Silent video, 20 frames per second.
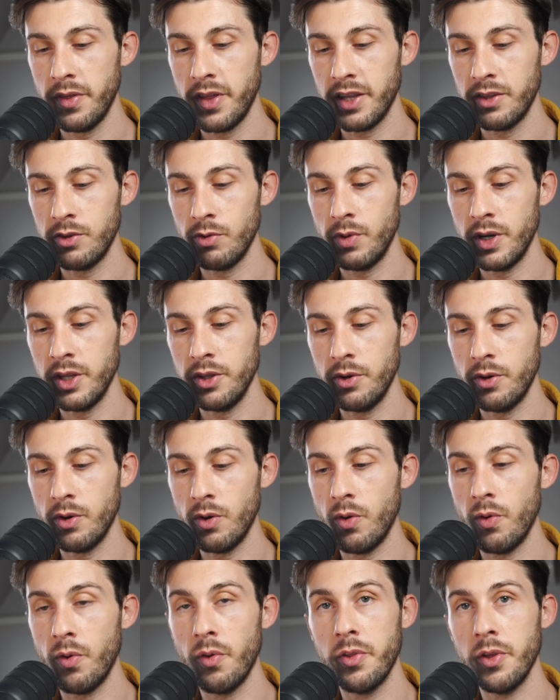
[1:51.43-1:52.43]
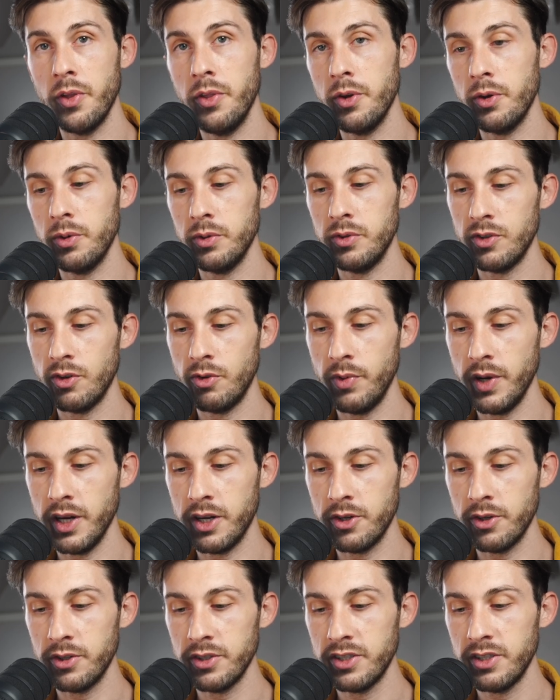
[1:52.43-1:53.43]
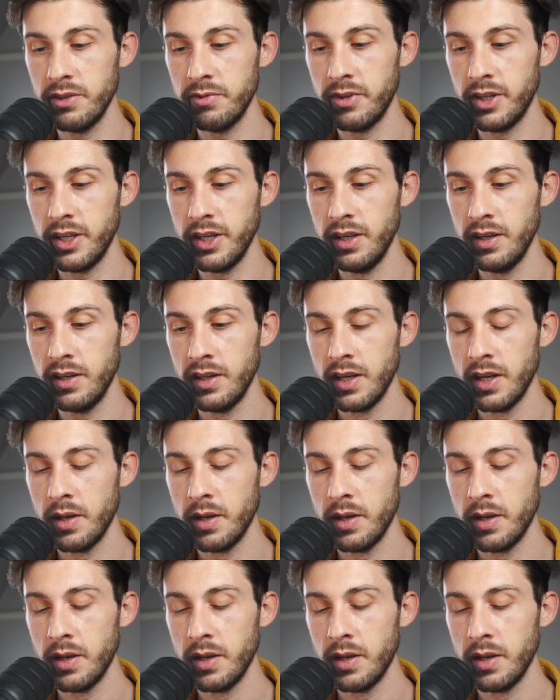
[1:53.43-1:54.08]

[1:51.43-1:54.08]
that render all the nodes recursively,